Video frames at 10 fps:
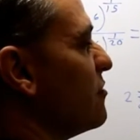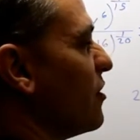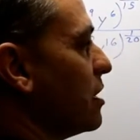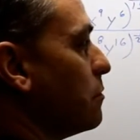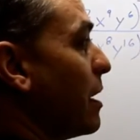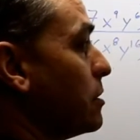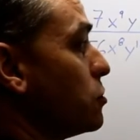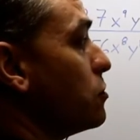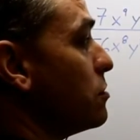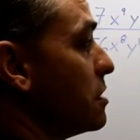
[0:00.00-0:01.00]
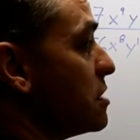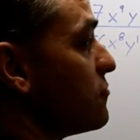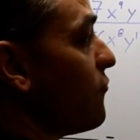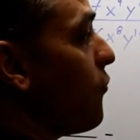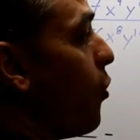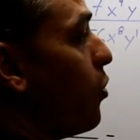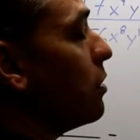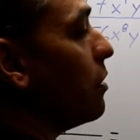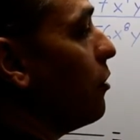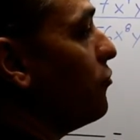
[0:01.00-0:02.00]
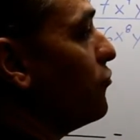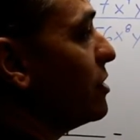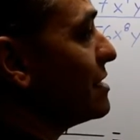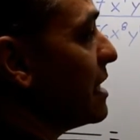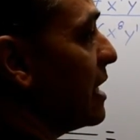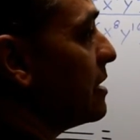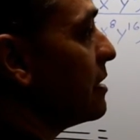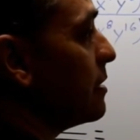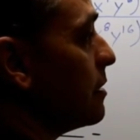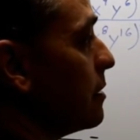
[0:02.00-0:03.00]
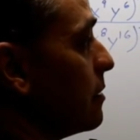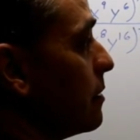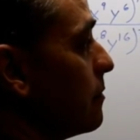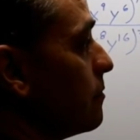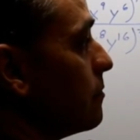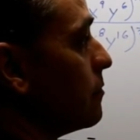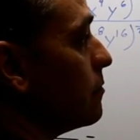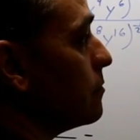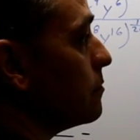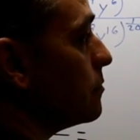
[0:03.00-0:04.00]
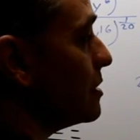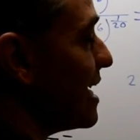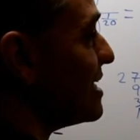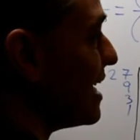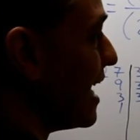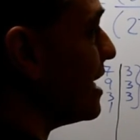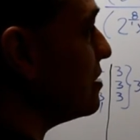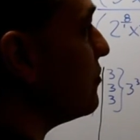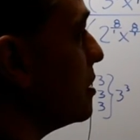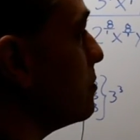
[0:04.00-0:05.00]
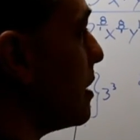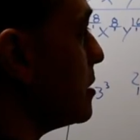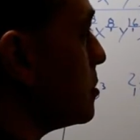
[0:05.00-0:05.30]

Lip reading: divided by 2 is 4 over 10. But that again divided by